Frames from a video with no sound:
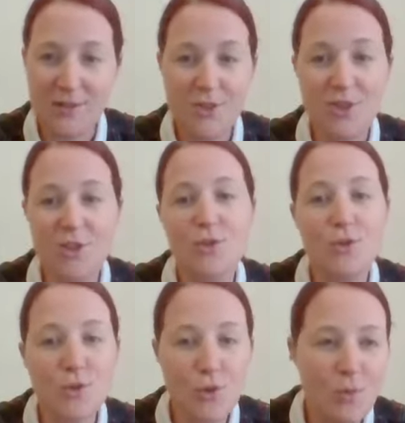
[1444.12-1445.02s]
There's
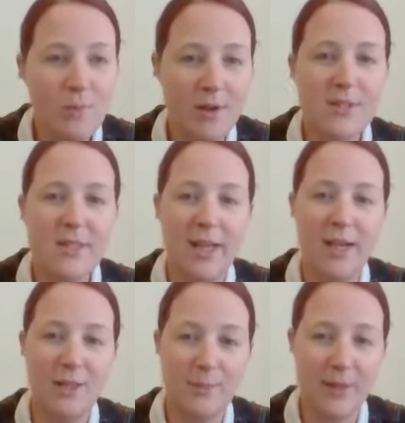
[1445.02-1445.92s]
just so much
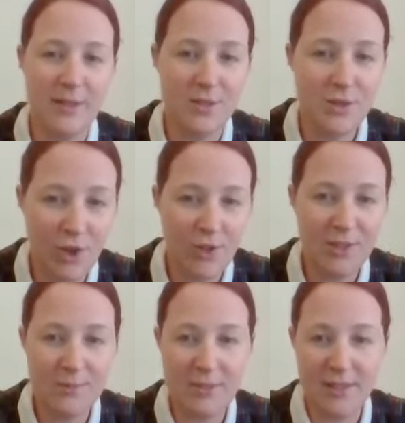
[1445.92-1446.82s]
help in
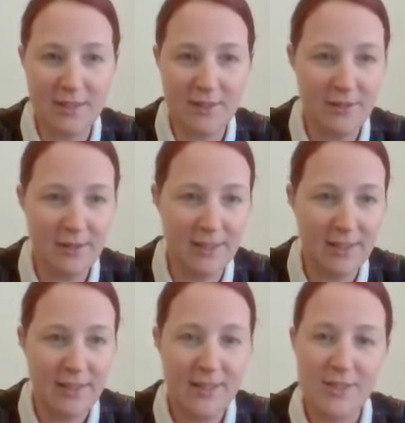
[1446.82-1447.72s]
Scotland, particularly
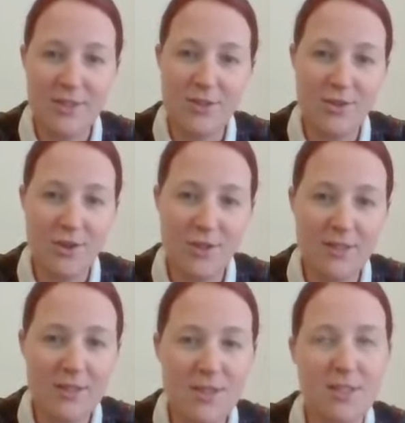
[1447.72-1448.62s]
because
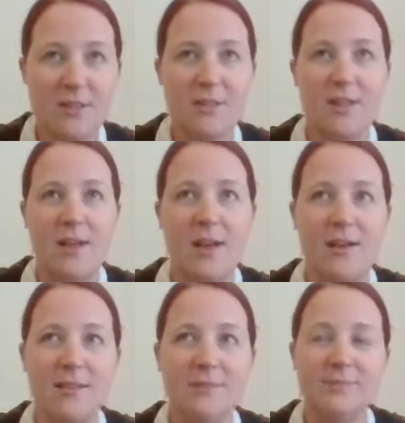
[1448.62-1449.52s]
Scotland is such
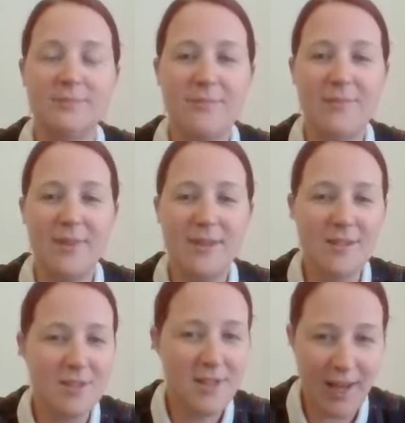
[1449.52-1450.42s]
an
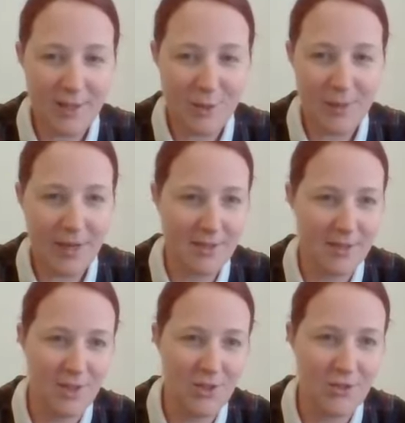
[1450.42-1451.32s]
enterprising
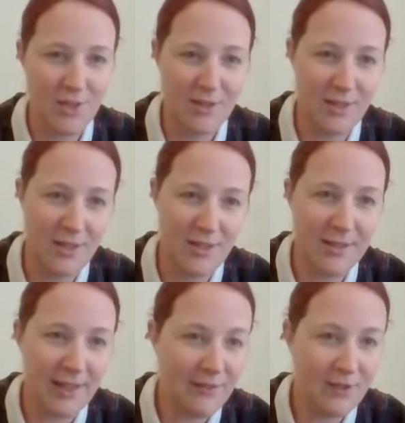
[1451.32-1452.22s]
country. The
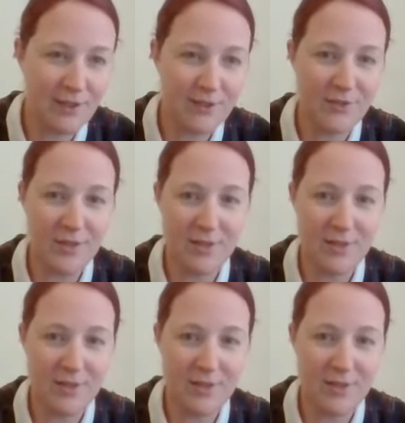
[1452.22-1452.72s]
level of